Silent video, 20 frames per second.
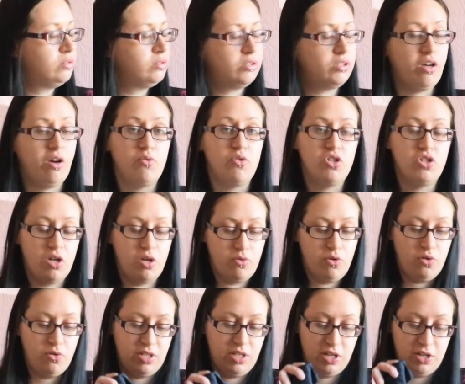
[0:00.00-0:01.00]
so I'm just
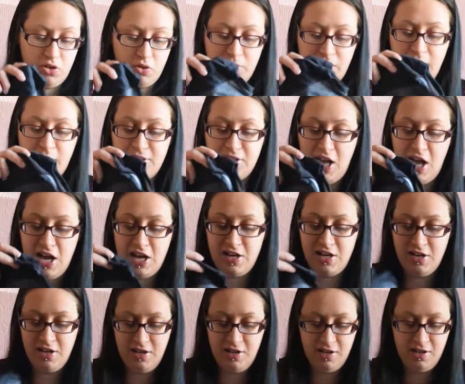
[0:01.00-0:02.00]
nosing somebody outside.
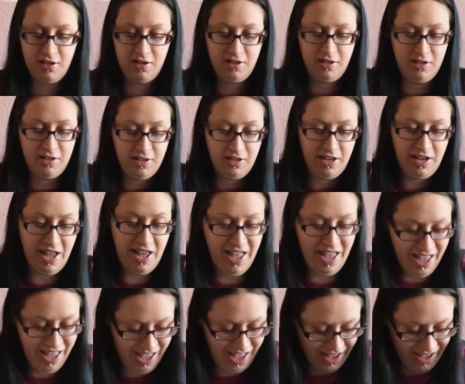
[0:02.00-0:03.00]

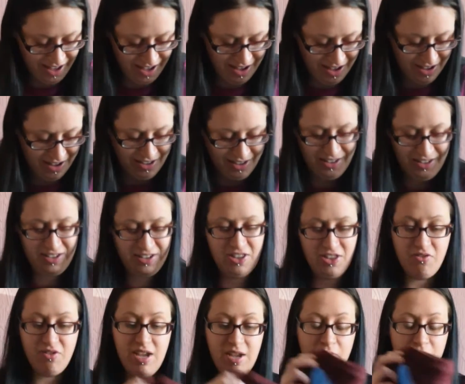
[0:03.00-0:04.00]

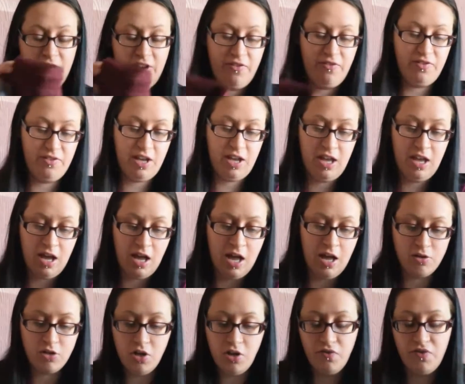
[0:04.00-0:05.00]

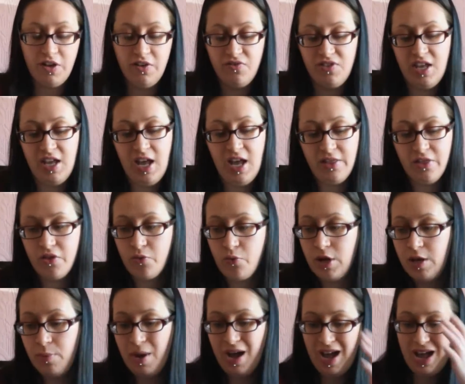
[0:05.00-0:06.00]
£2.50 and
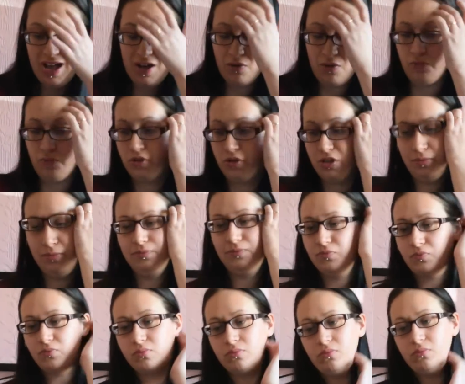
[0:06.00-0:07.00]
£3.
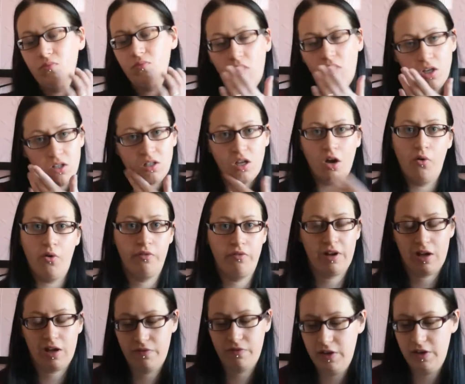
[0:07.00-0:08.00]
So
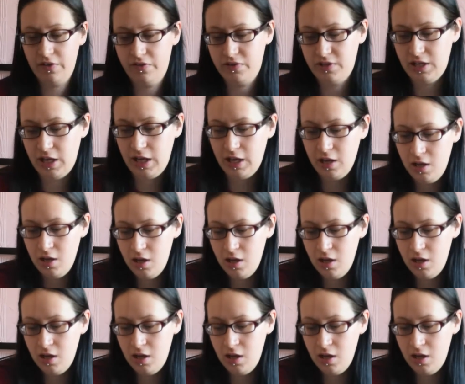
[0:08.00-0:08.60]
£5.50.